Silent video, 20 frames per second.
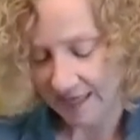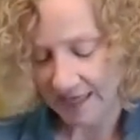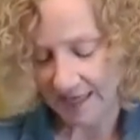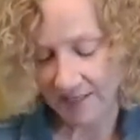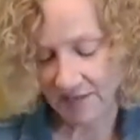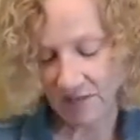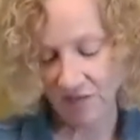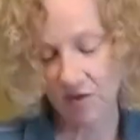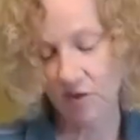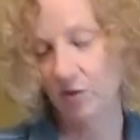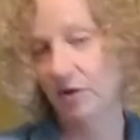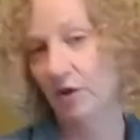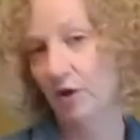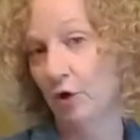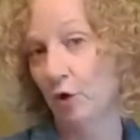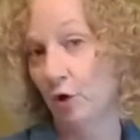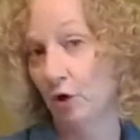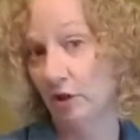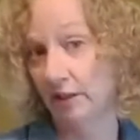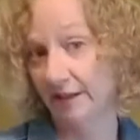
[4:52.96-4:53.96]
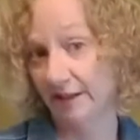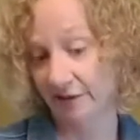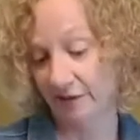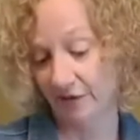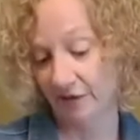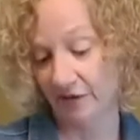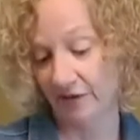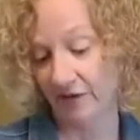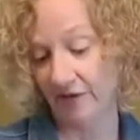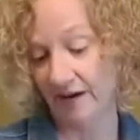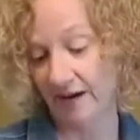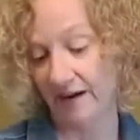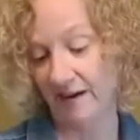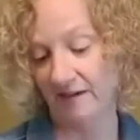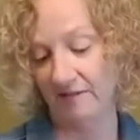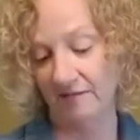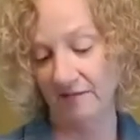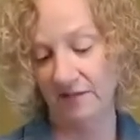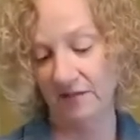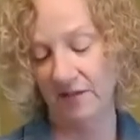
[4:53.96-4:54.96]
And so an earlier
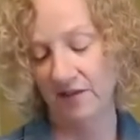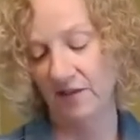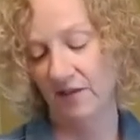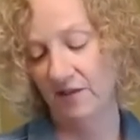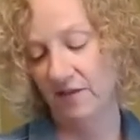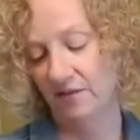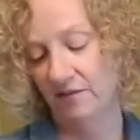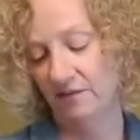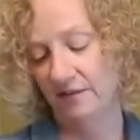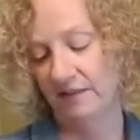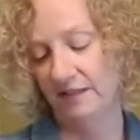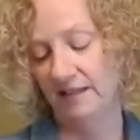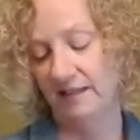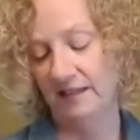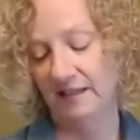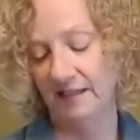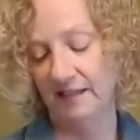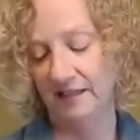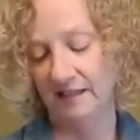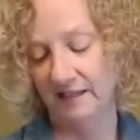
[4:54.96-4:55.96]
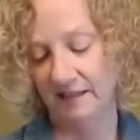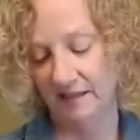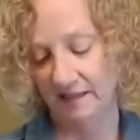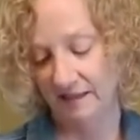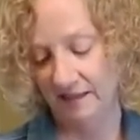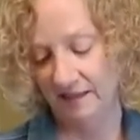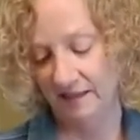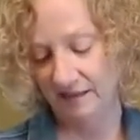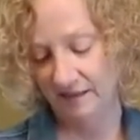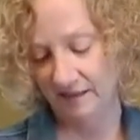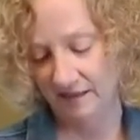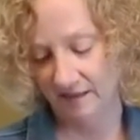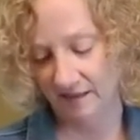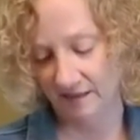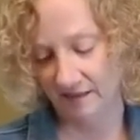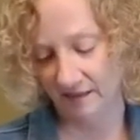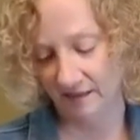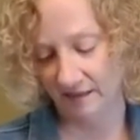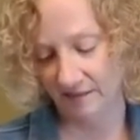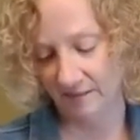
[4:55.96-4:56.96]
craft we did,
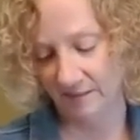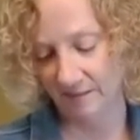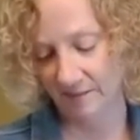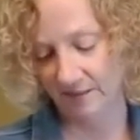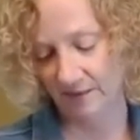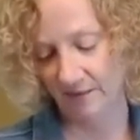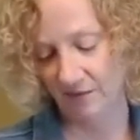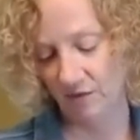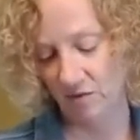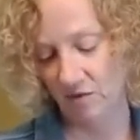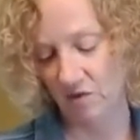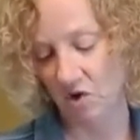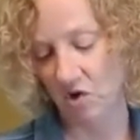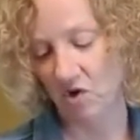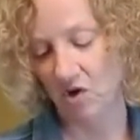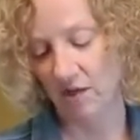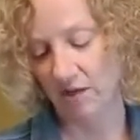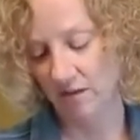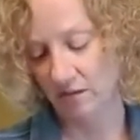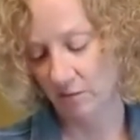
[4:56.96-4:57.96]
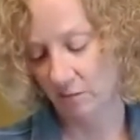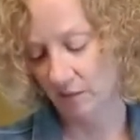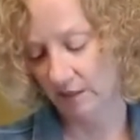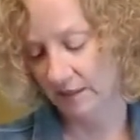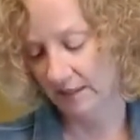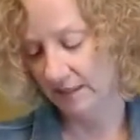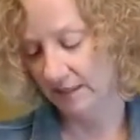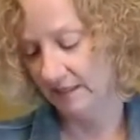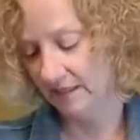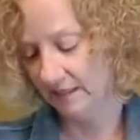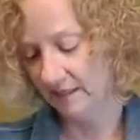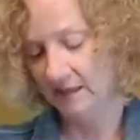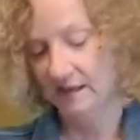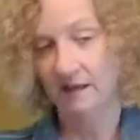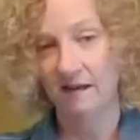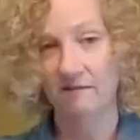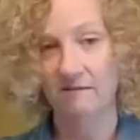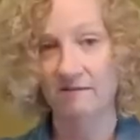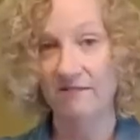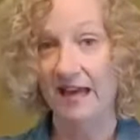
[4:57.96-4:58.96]
if you saw it, we did
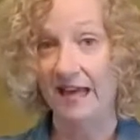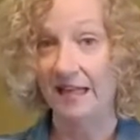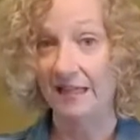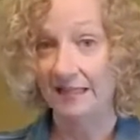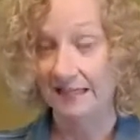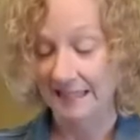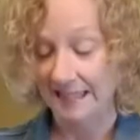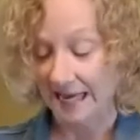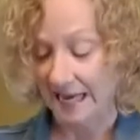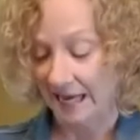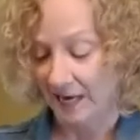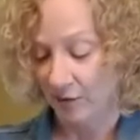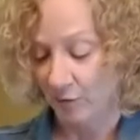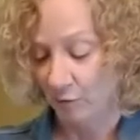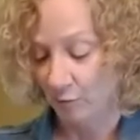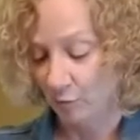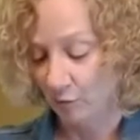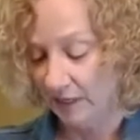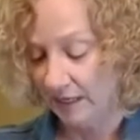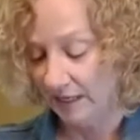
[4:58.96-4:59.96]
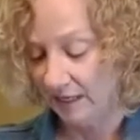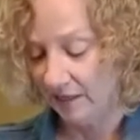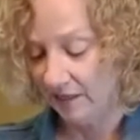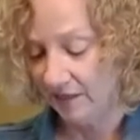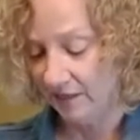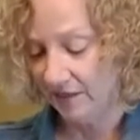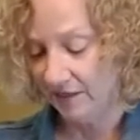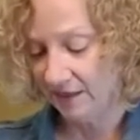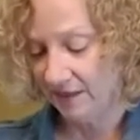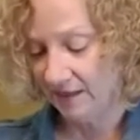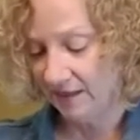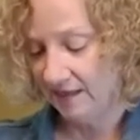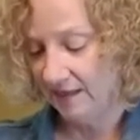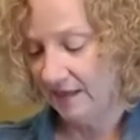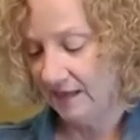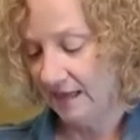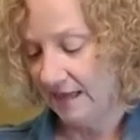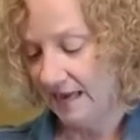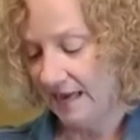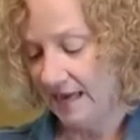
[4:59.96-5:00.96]
a Valentine wreath
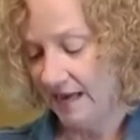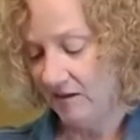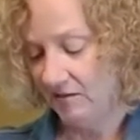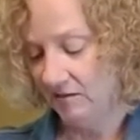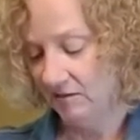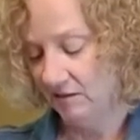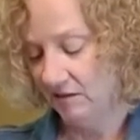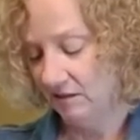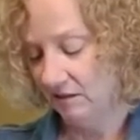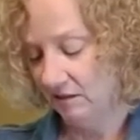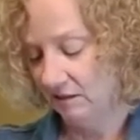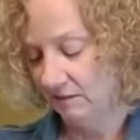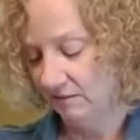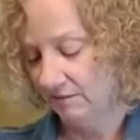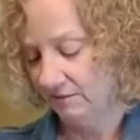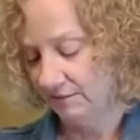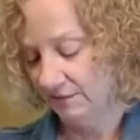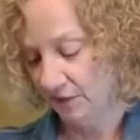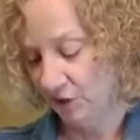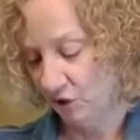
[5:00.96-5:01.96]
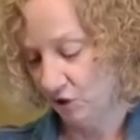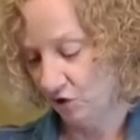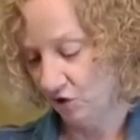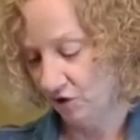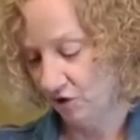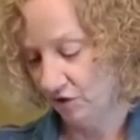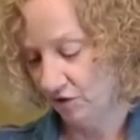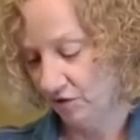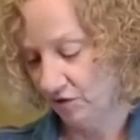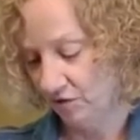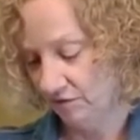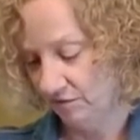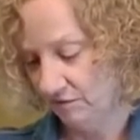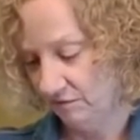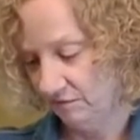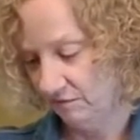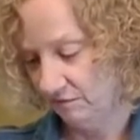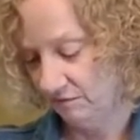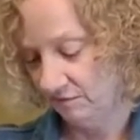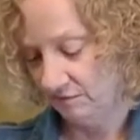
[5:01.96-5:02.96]
out of yarn
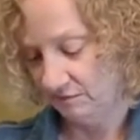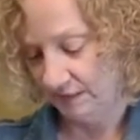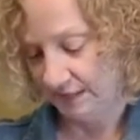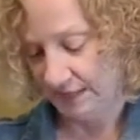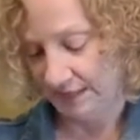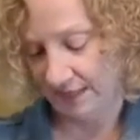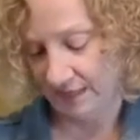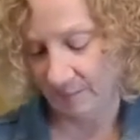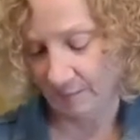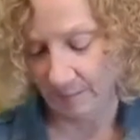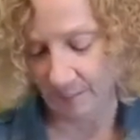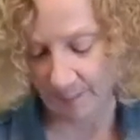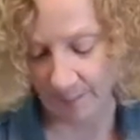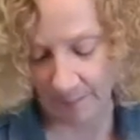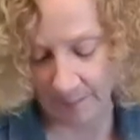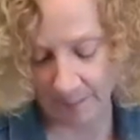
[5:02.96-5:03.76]
and